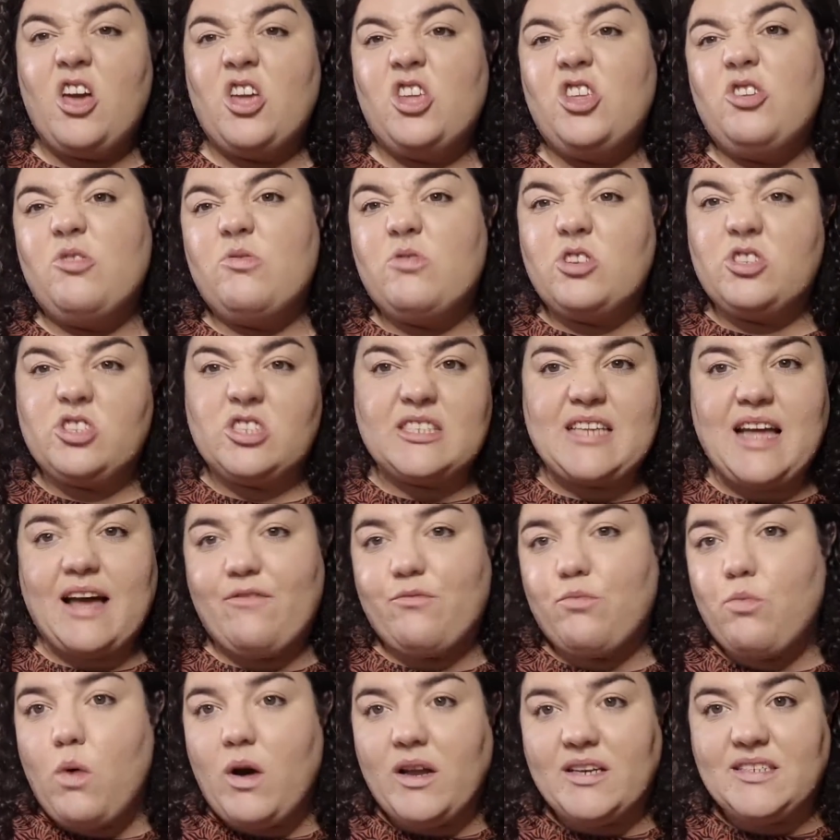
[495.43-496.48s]
You could just
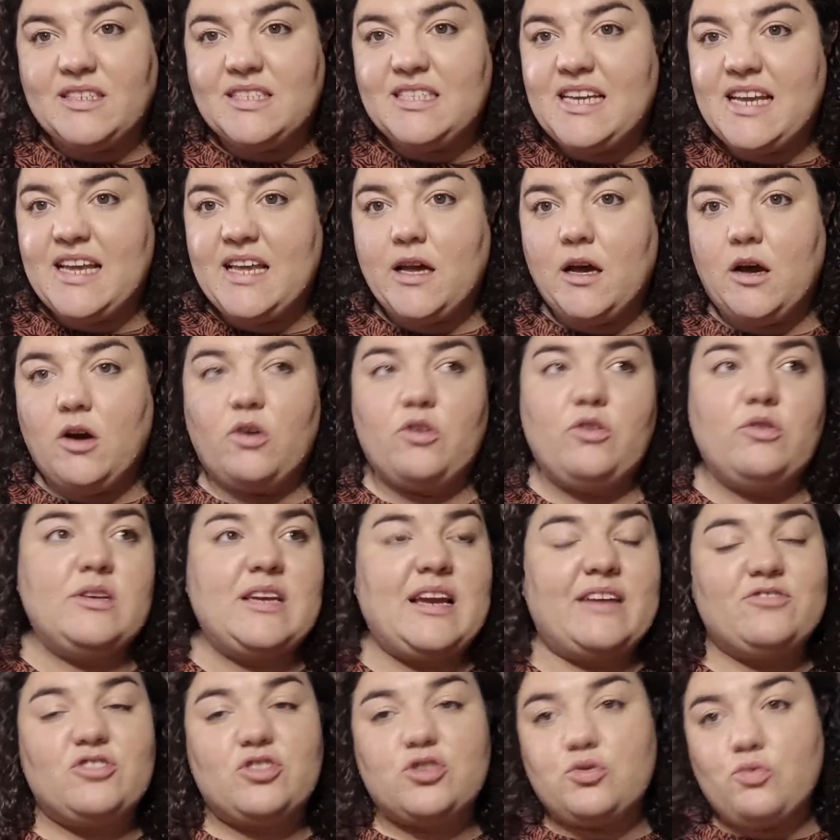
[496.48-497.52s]
have one tier, or you could
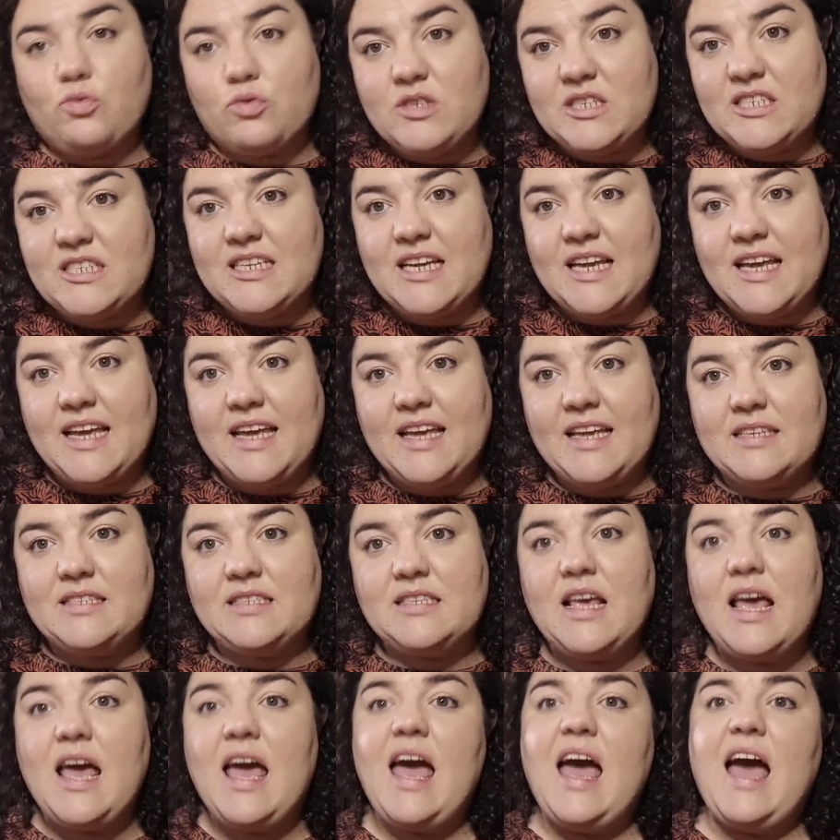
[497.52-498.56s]
have shorter
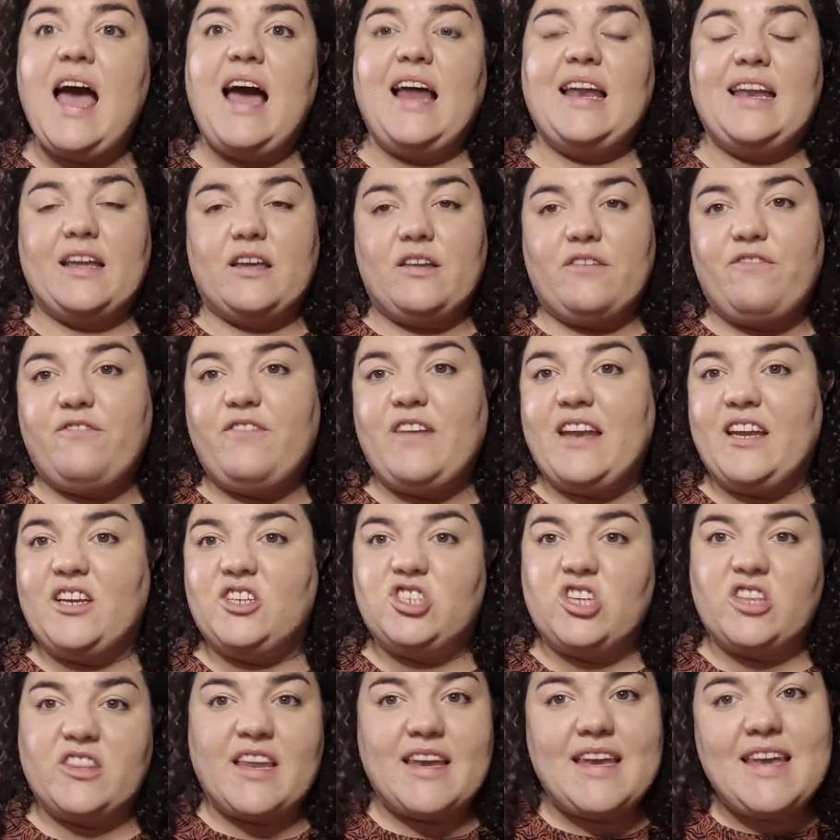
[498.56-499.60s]
tiers, and it could
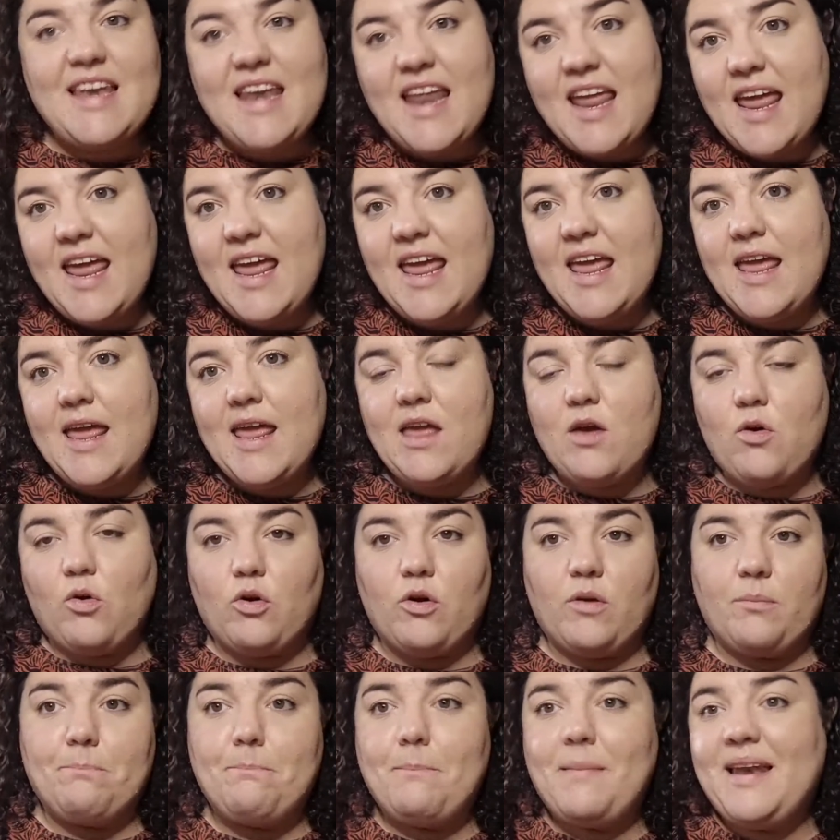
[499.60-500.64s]
finish at the knee,
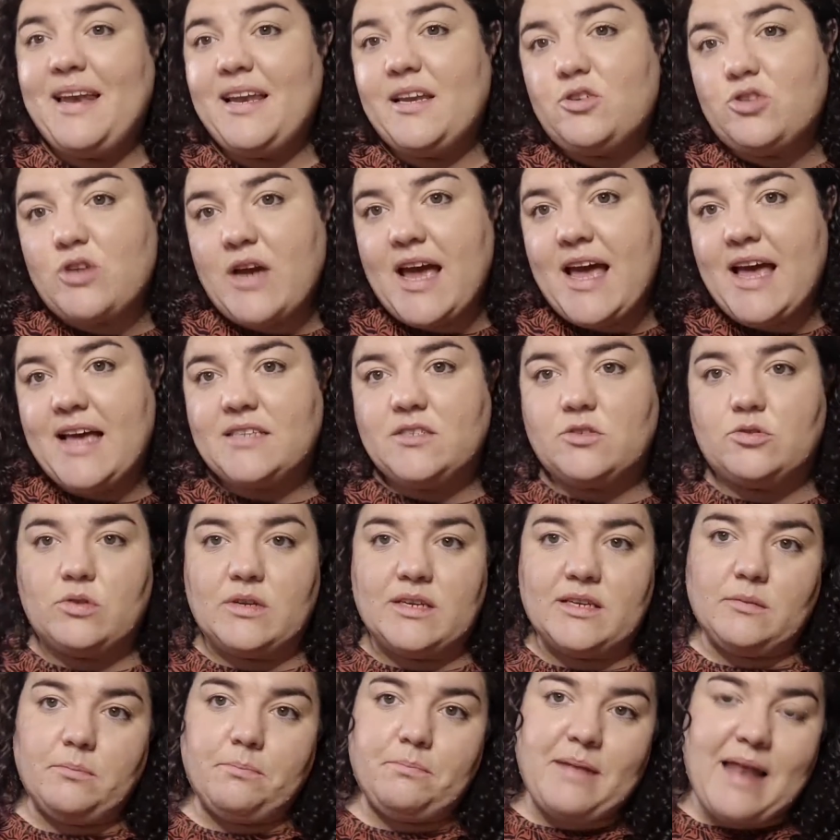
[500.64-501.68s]
or a mini dress, or a
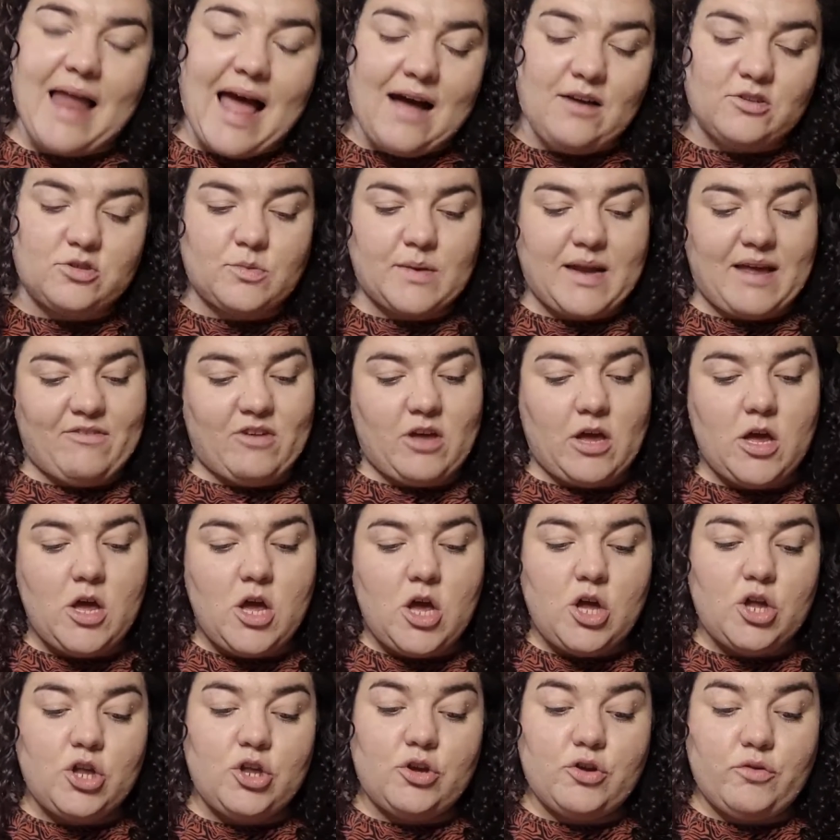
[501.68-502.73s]
little blouse, or whatever.
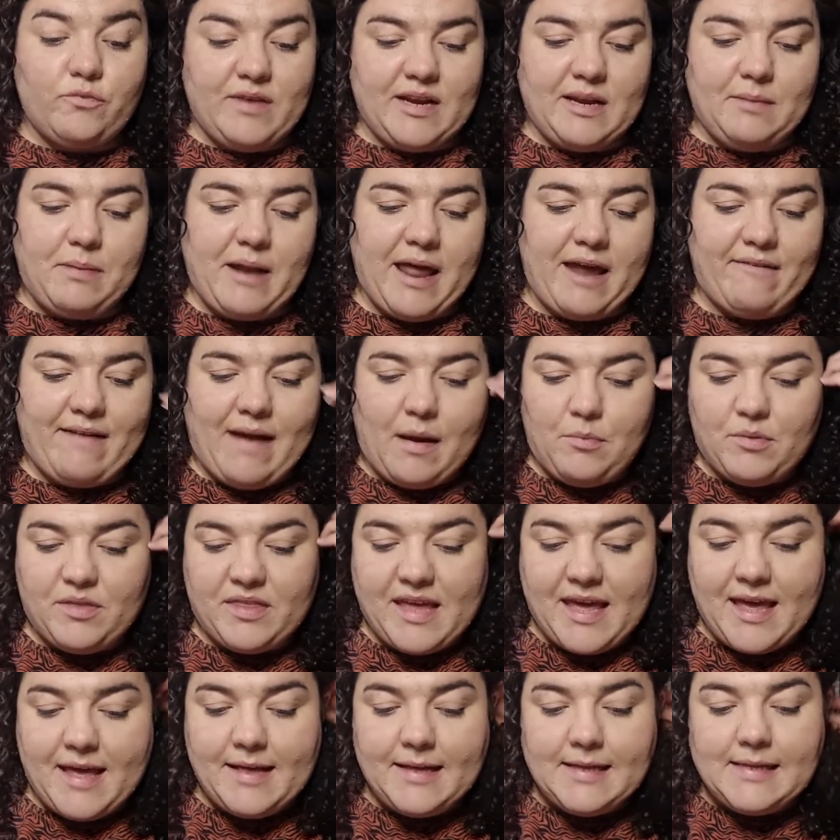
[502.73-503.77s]
You can really play around with
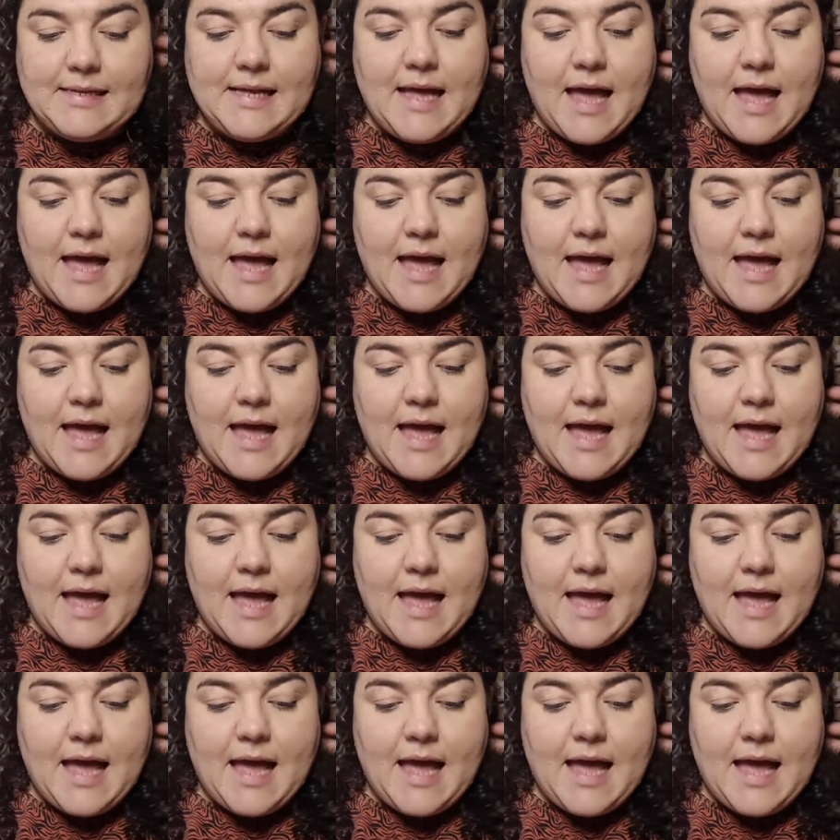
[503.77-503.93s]
it.